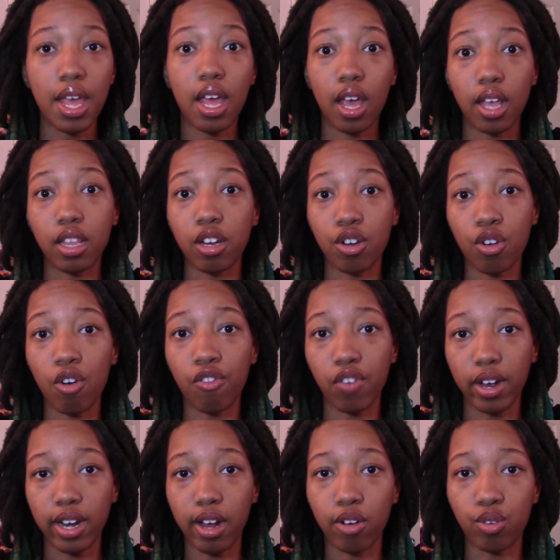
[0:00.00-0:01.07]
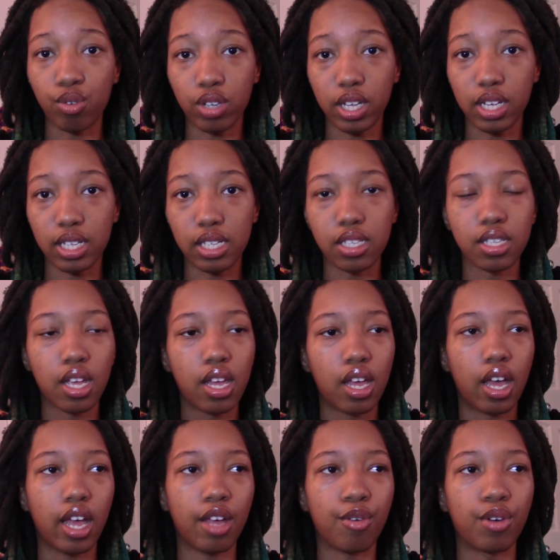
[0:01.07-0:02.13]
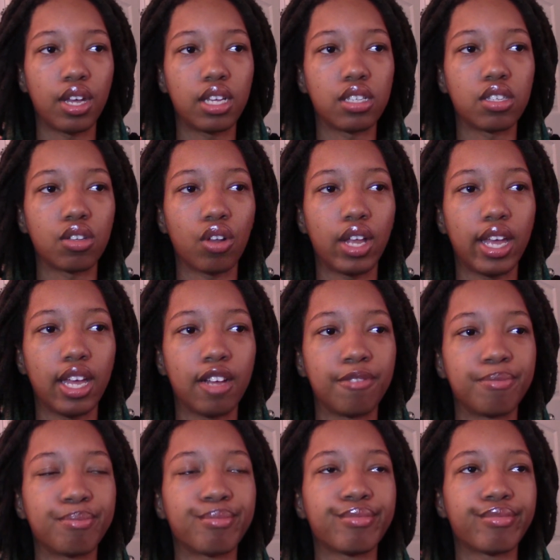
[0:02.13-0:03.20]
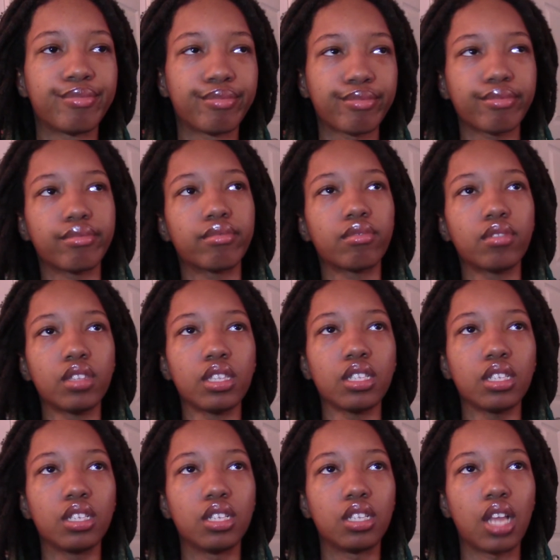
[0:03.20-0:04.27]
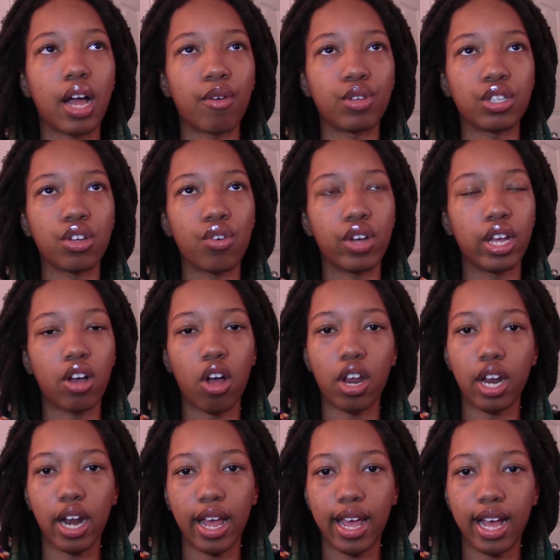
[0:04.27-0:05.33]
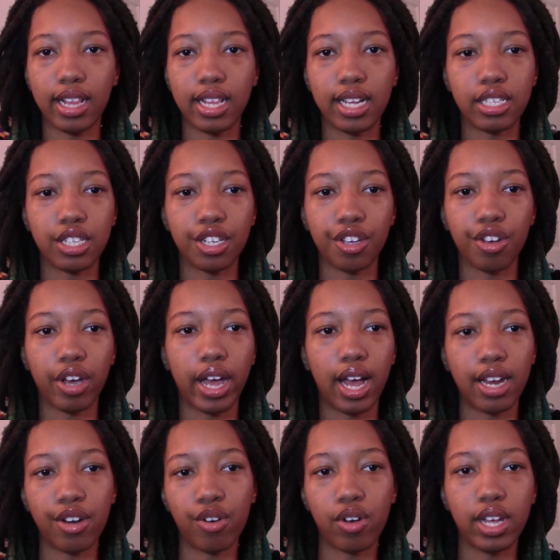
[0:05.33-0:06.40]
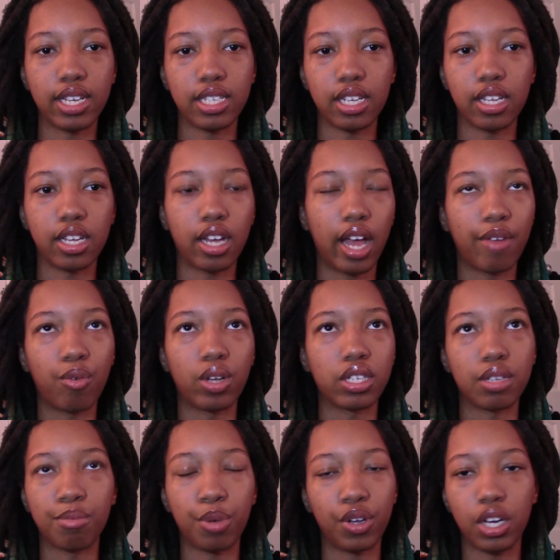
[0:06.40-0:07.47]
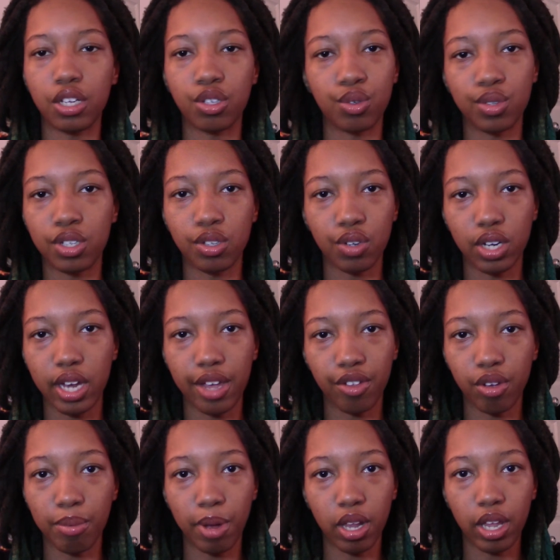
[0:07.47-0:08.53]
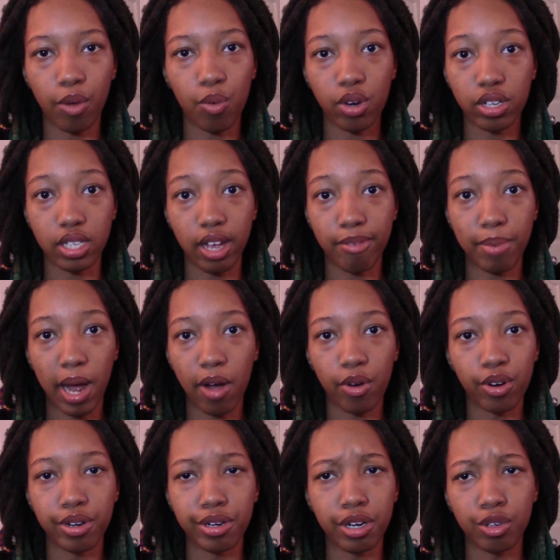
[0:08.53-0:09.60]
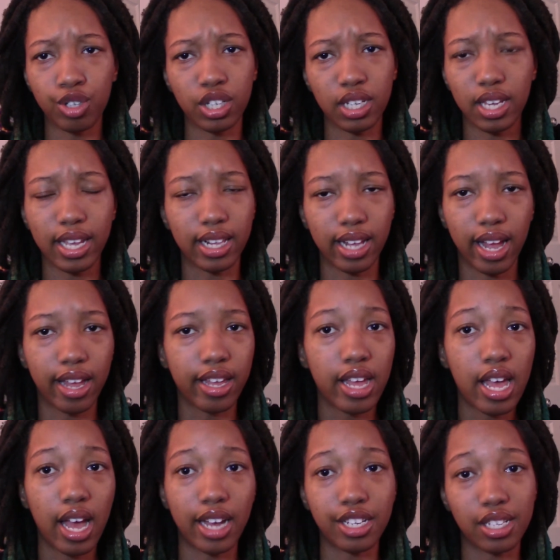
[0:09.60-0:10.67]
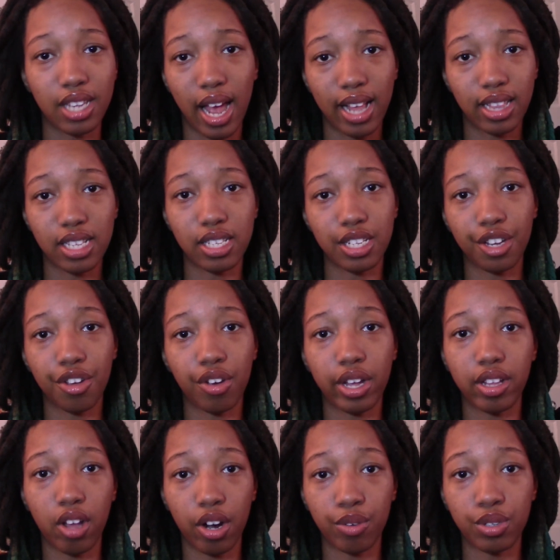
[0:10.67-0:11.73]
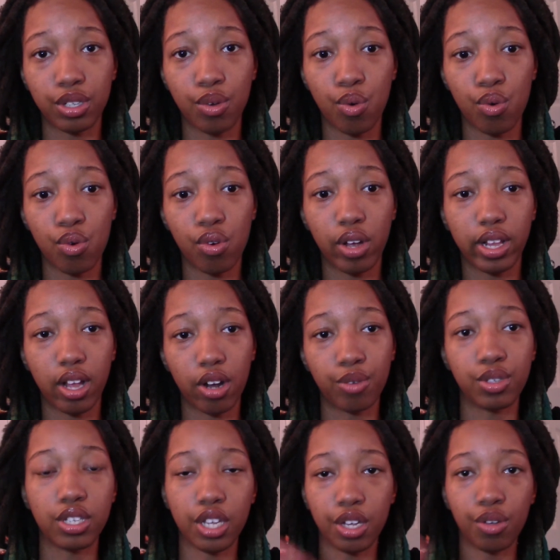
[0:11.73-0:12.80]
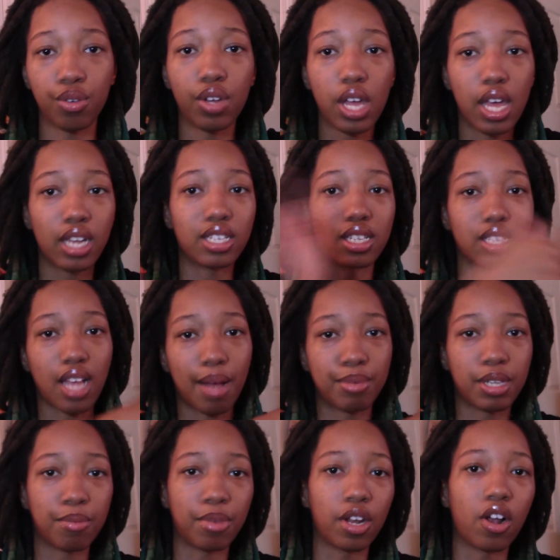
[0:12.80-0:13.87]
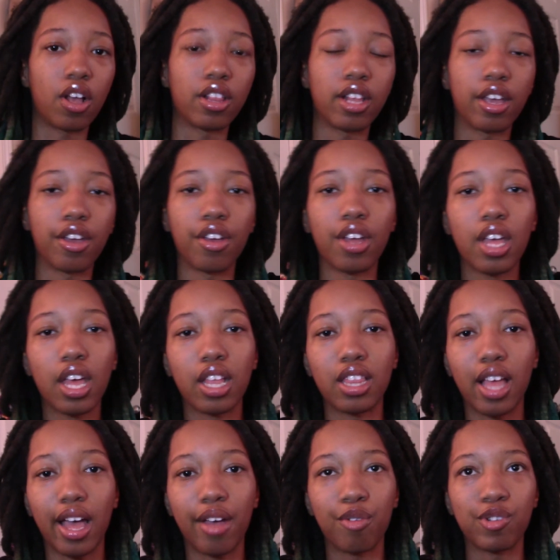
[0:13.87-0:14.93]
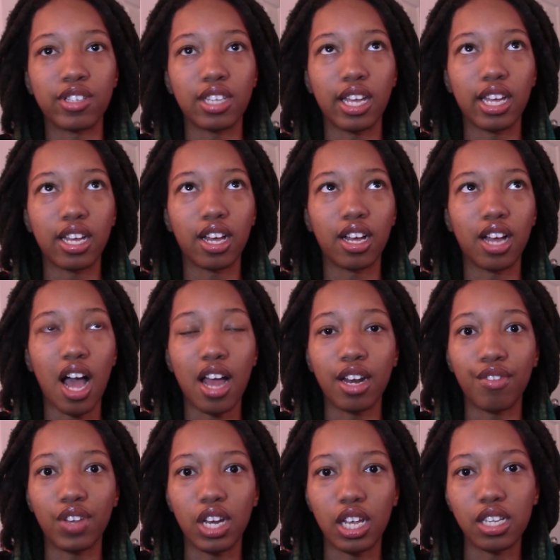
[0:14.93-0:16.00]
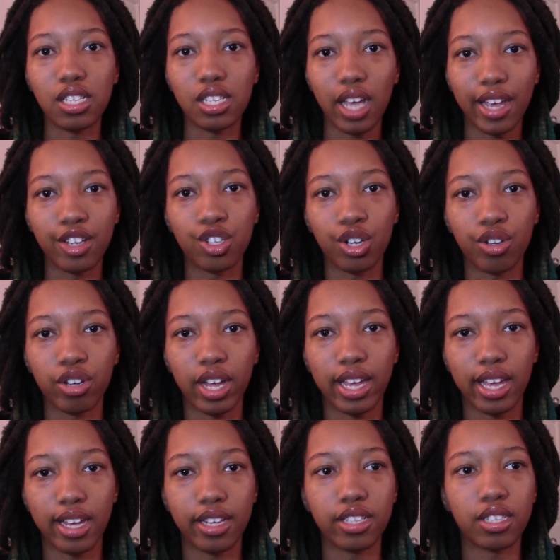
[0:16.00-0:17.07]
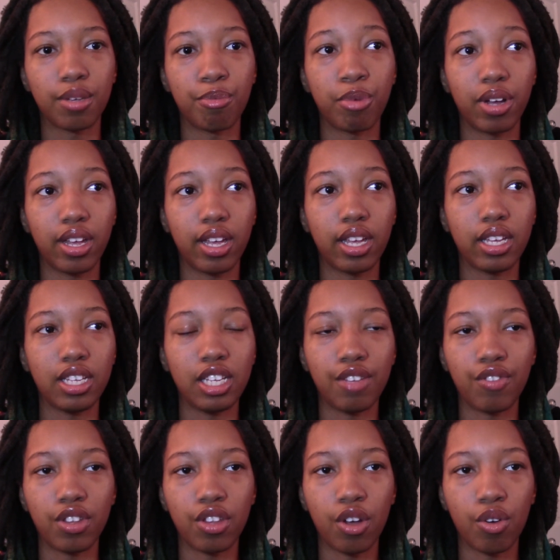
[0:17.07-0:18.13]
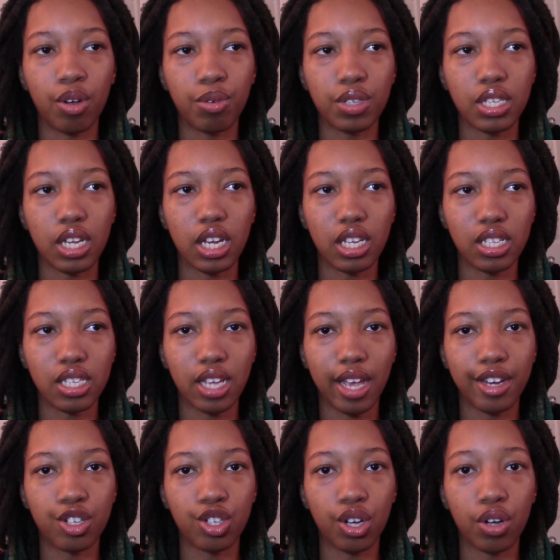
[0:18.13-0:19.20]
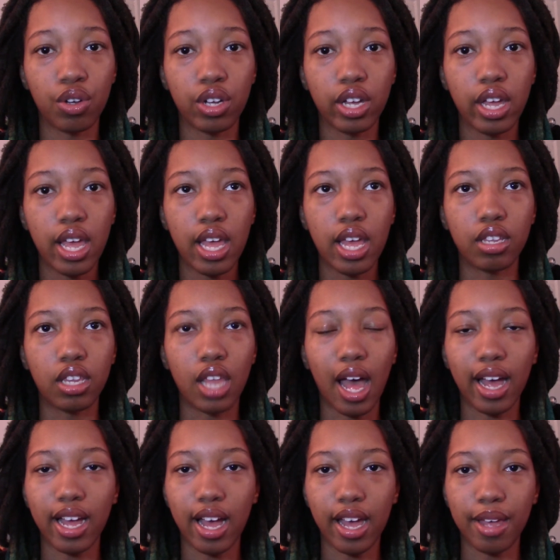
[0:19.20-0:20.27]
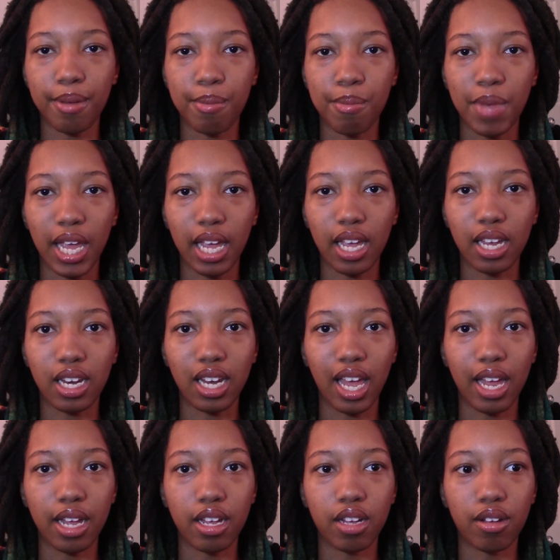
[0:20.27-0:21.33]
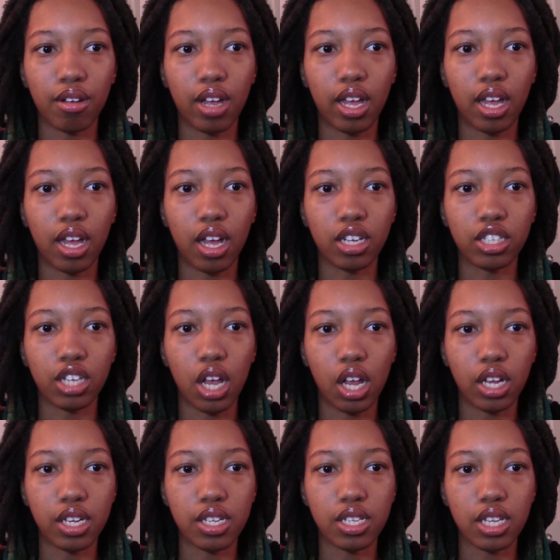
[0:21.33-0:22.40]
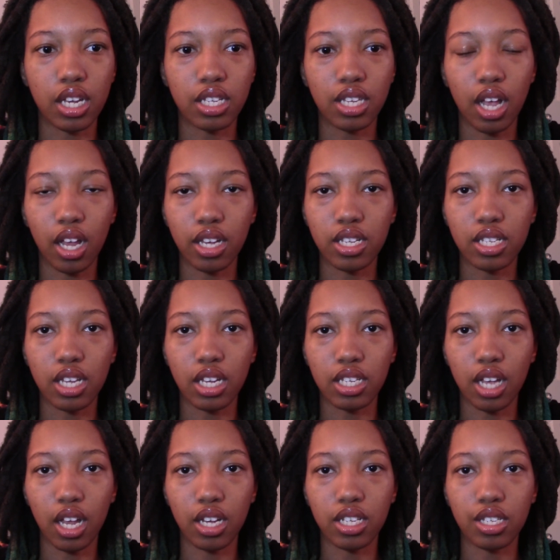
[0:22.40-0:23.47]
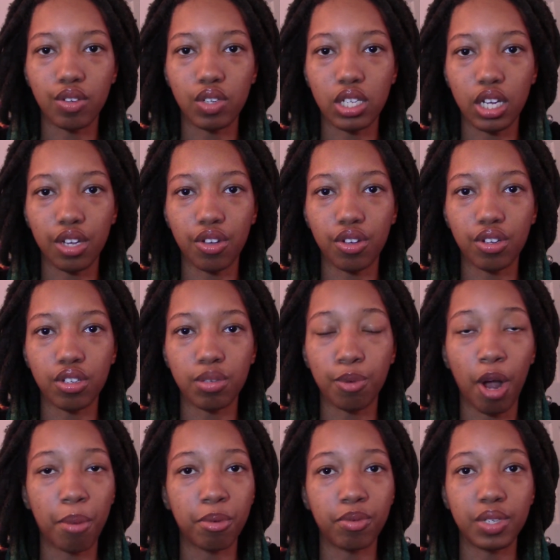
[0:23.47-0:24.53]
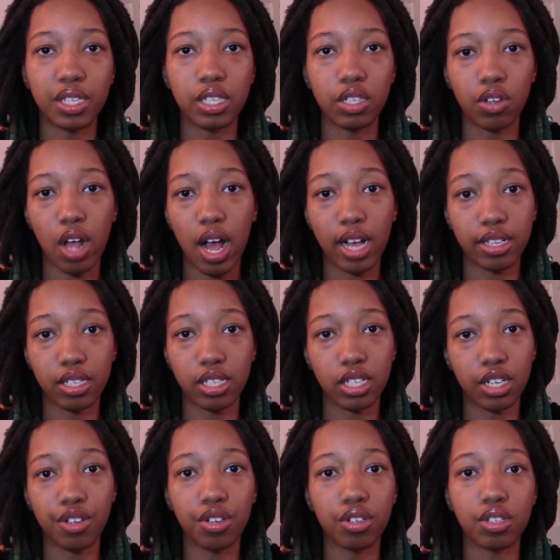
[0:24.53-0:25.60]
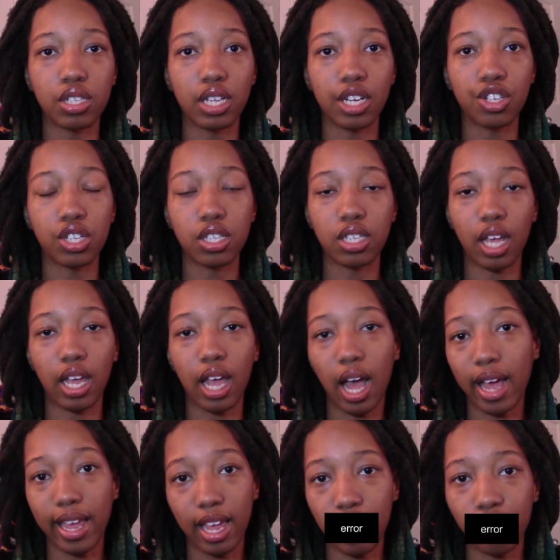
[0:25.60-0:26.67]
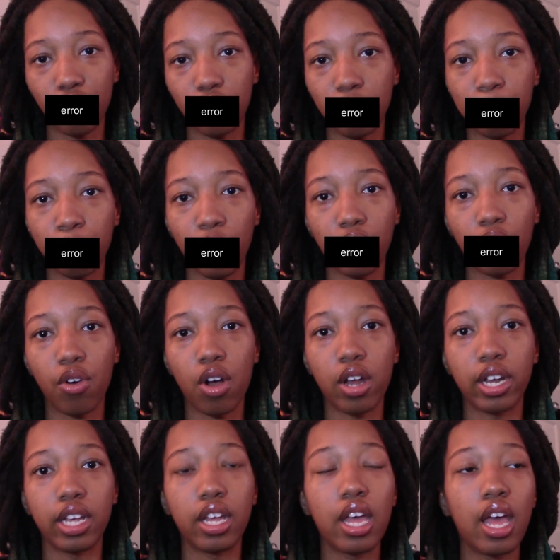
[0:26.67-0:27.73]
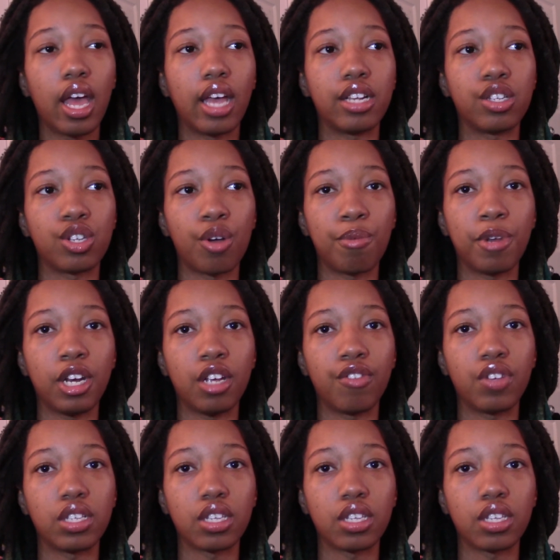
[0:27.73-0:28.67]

and then you go find out who he is. Anyway, so like, that was going on, and I had that sticker. I had no idea. I wasn't putting two and two together about like words have power or no shit like that. I just had the sticker. I thought it was cool. I thought it was cute to slap something on there that was like kind of an inside joke, I guess. But even though it was an inside joke, that guy made like tons and tons and tons of stickers, probably still has stickers that just say I hate on it, and so many of his